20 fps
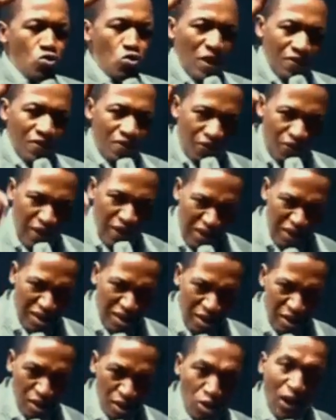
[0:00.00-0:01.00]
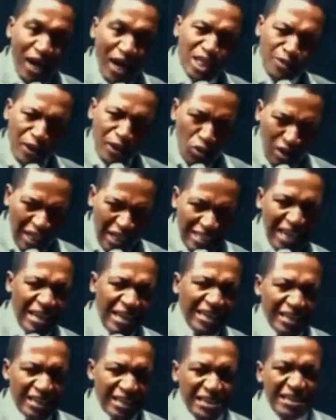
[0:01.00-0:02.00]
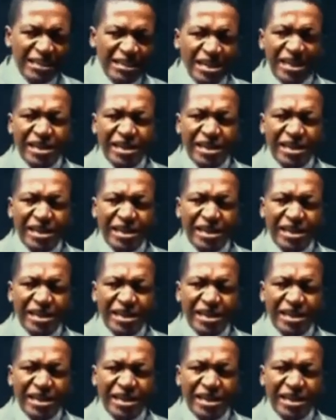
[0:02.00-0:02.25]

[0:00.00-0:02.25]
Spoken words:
you one thing. Your husband will get angry.